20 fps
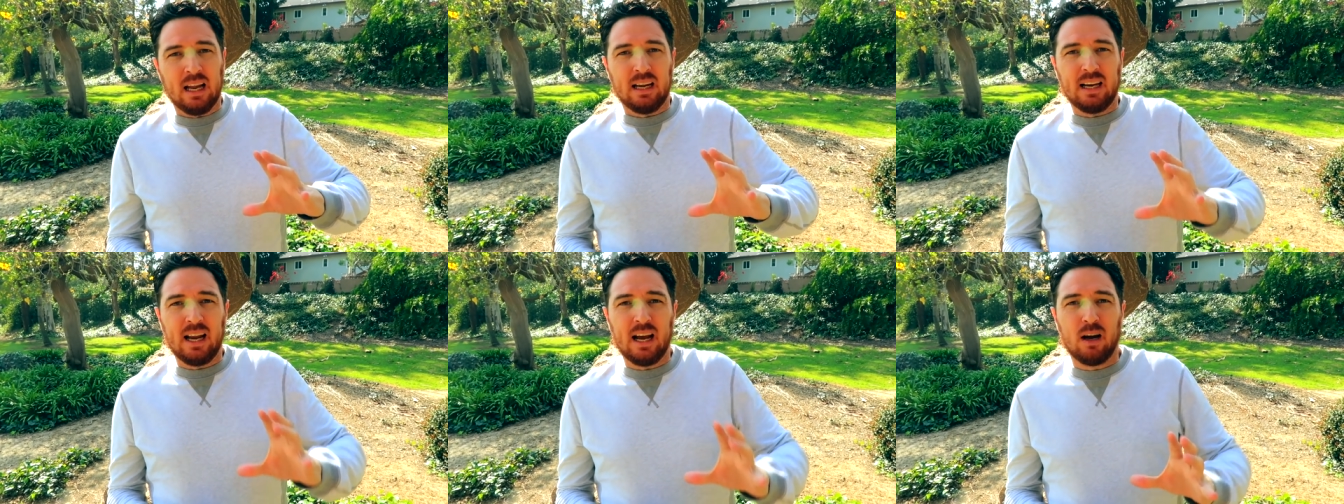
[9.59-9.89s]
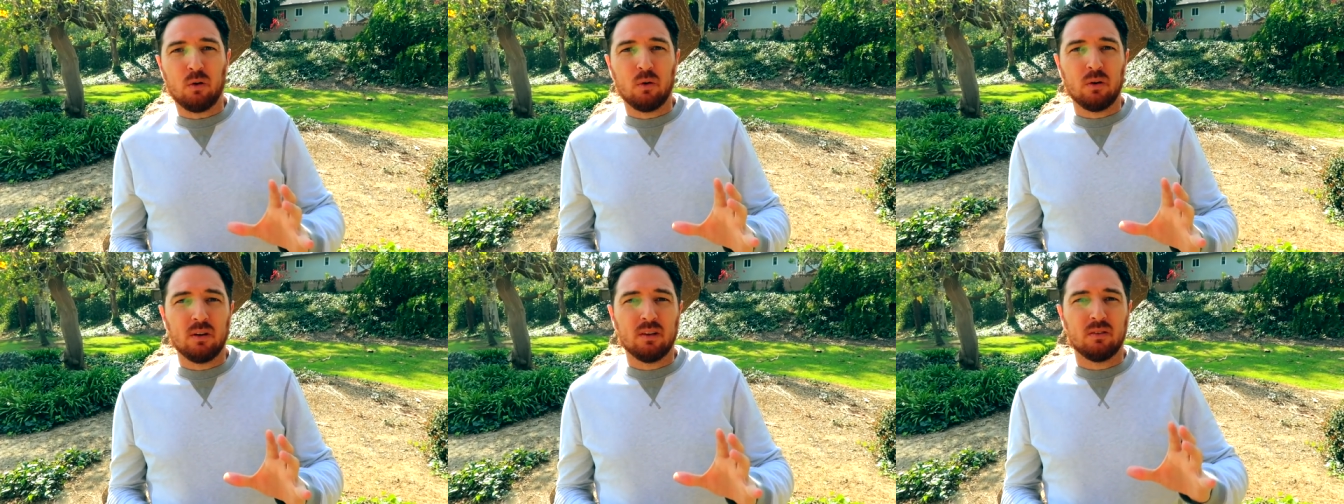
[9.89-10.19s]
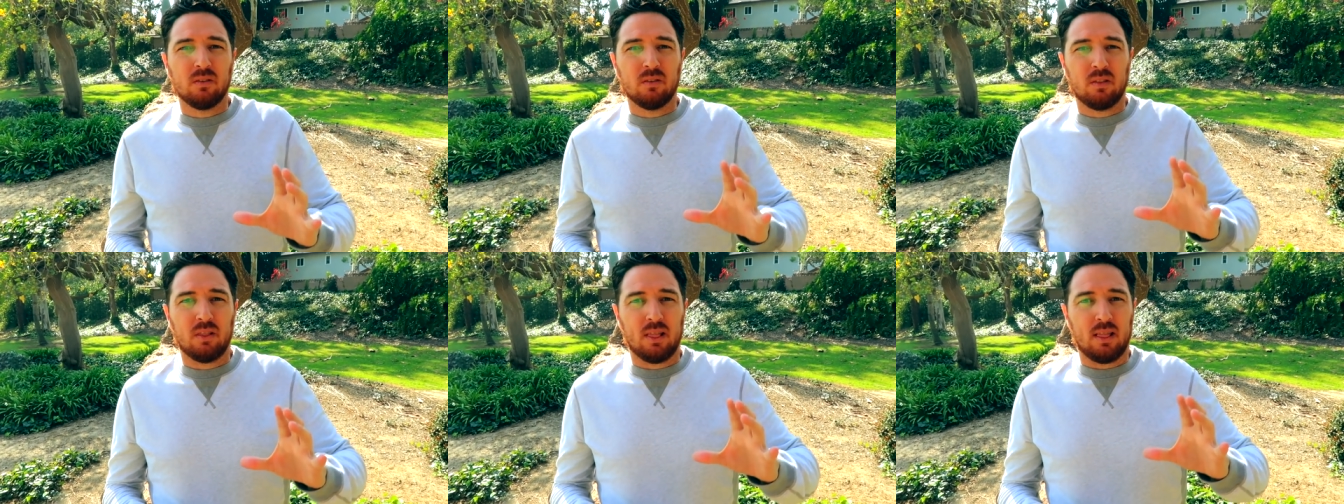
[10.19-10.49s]
Now,
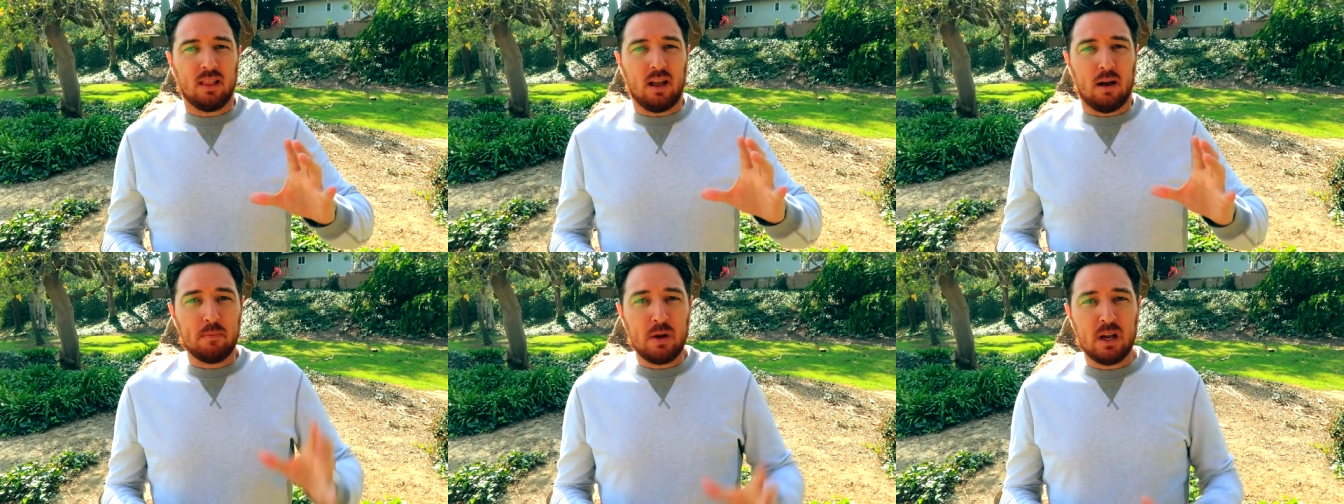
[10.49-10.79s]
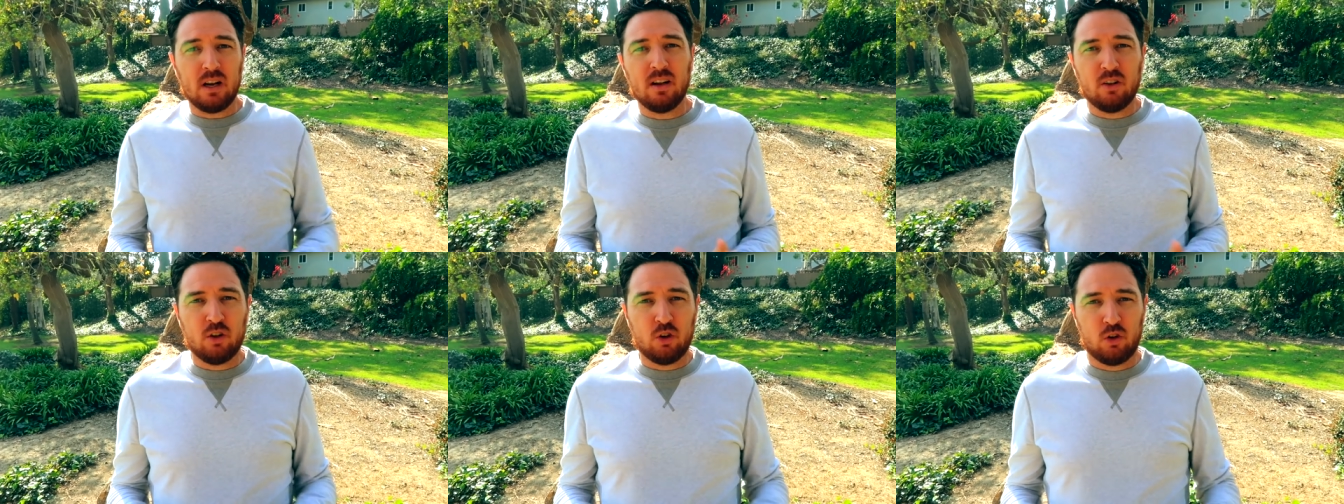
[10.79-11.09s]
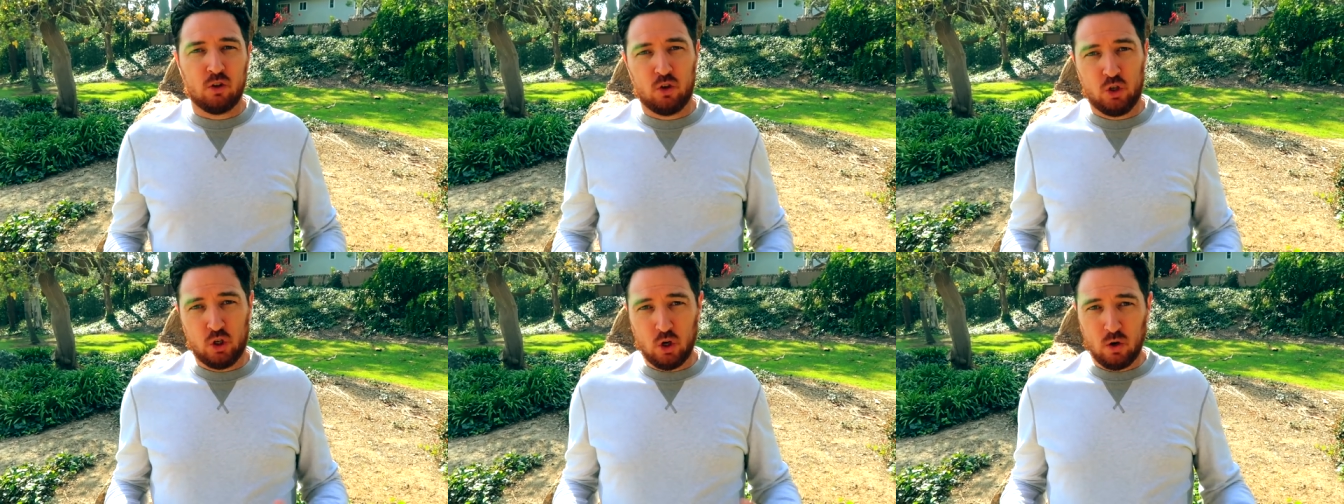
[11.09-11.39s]
I'm gonna
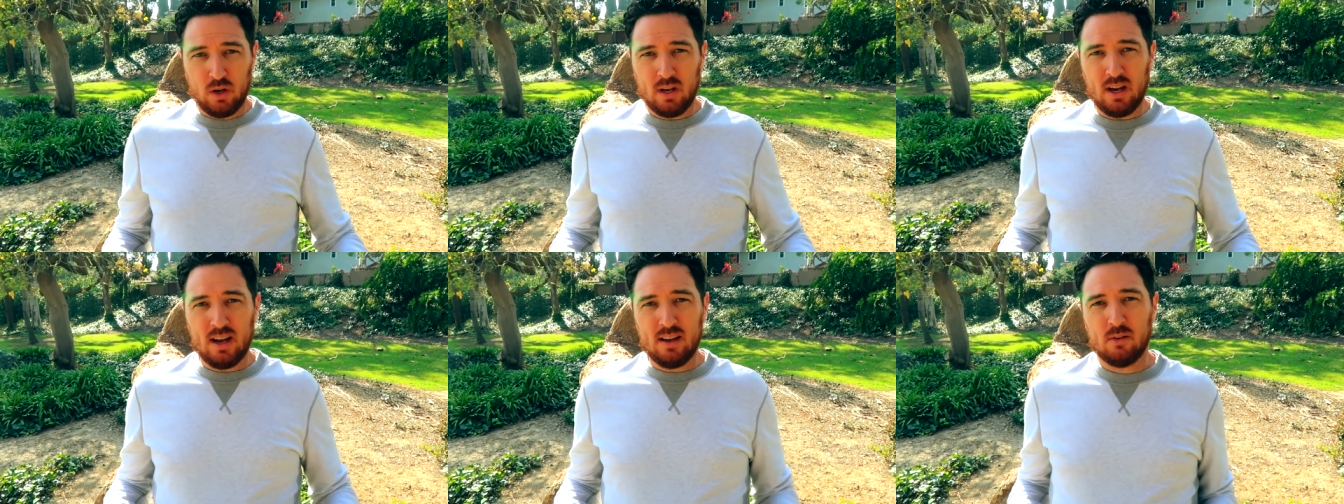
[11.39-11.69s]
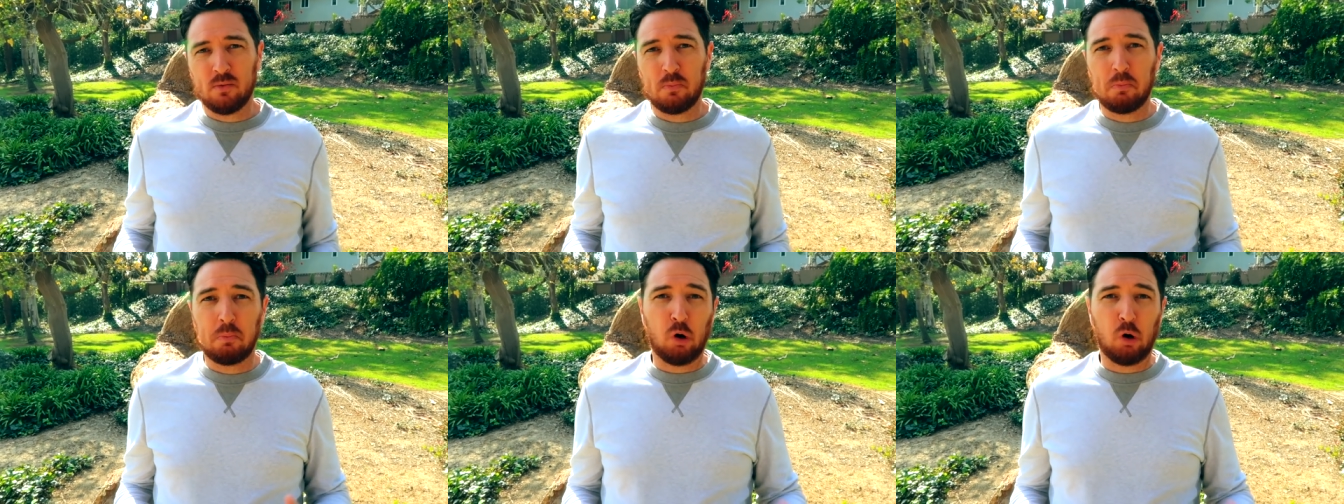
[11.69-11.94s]
show you guys